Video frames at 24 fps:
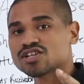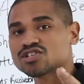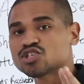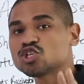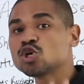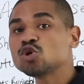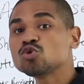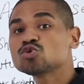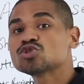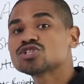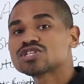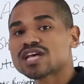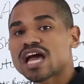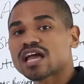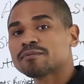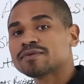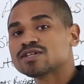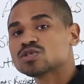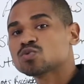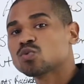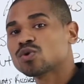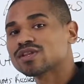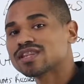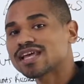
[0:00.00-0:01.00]
two
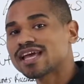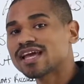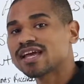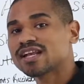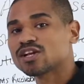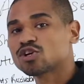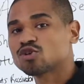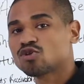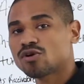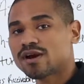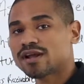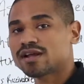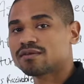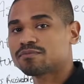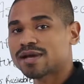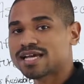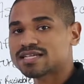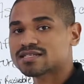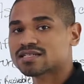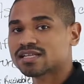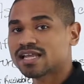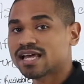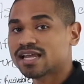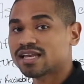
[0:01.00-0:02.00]
segments within
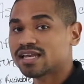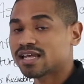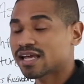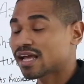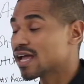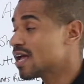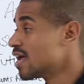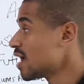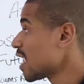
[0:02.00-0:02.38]
credit-based lending.